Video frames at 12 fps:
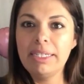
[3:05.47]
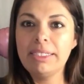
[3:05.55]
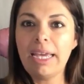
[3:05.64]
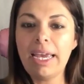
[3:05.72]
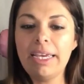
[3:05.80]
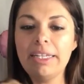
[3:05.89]

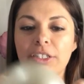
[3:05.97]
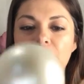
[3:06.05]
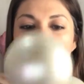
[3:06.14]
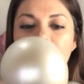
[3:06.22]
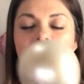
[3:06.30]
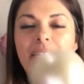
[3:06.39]
Tie it
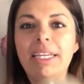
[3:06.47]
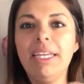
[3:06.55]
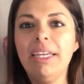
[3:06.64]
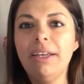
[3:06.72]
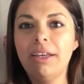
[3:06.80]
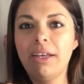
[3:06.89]
directly
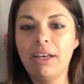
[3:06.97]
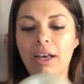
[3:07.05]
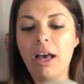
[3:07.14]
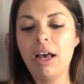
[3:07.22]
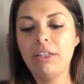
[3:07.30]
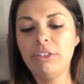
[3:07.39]

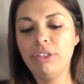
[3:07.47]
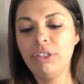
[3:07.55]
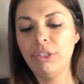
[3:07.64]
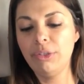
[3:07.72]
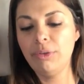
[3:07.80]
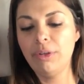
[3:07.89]

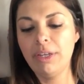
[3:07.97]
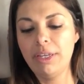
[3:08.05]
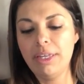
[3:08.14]
onto